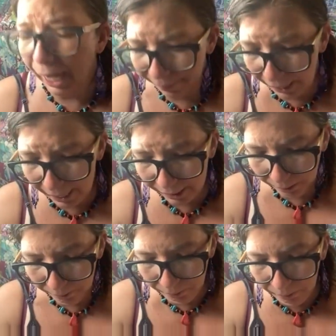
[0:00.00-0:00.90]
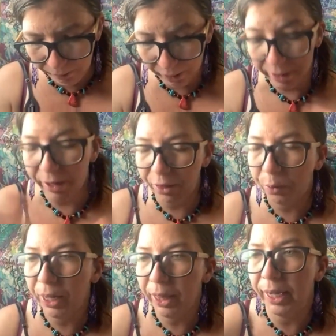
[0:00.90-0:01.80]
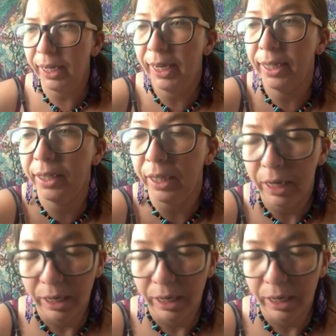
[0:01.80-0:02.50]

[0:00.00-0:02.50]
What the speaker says: then another one that is,